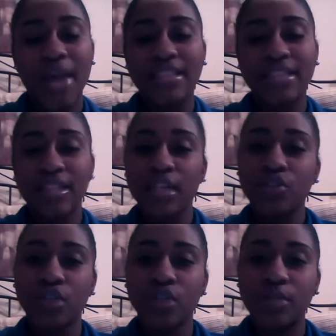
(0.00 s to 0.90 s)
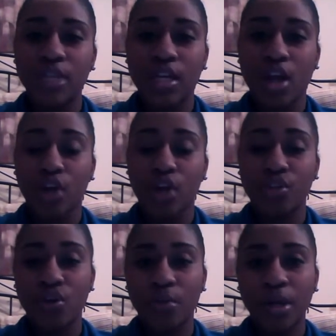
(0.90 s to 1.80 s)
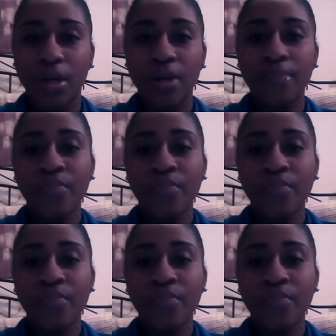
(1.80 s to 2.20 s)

I did get it trimmed in October,